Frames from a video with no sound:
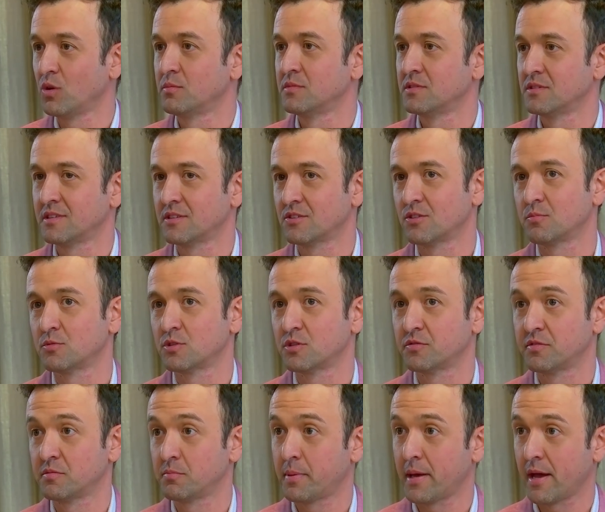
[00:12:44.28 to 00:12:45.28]
women in terms
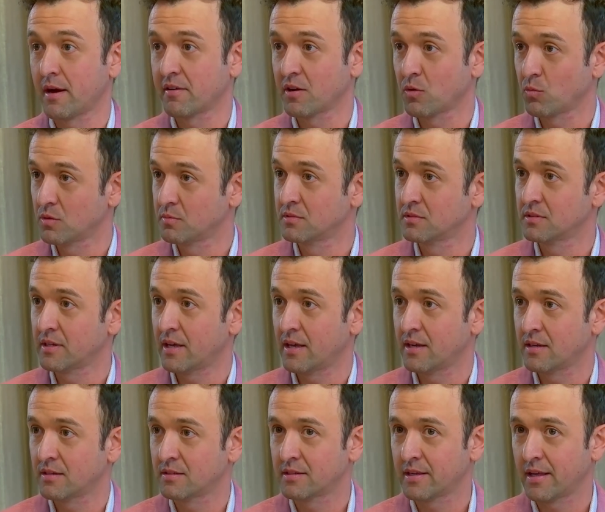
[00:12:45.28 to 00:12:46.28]
of empowering women
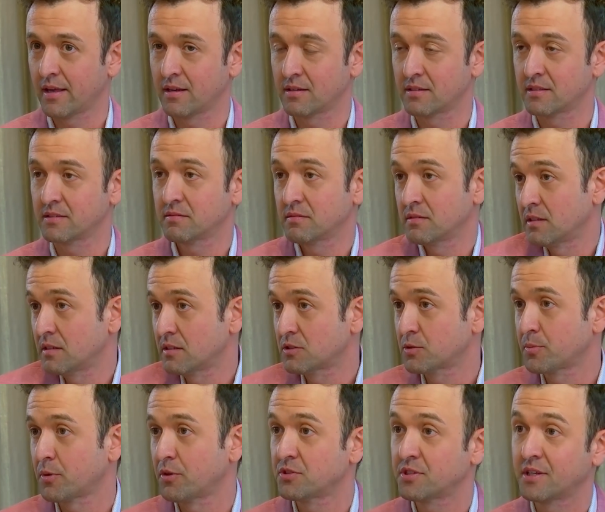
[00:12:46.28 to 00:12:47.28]
and I
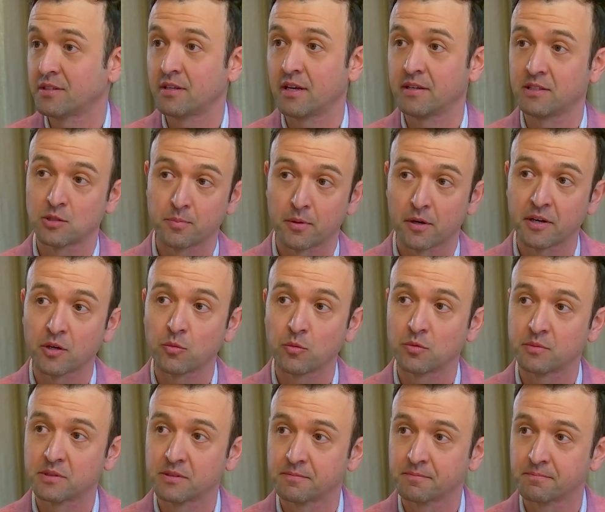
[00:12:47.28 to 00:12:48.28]
suppose, inspiring
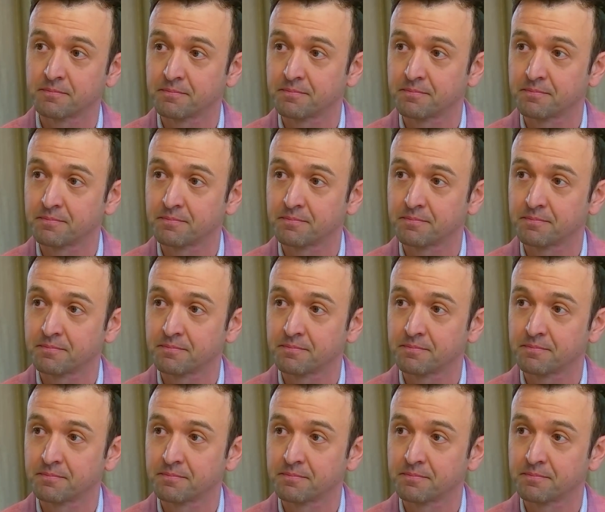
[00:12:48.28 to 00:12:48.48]
women?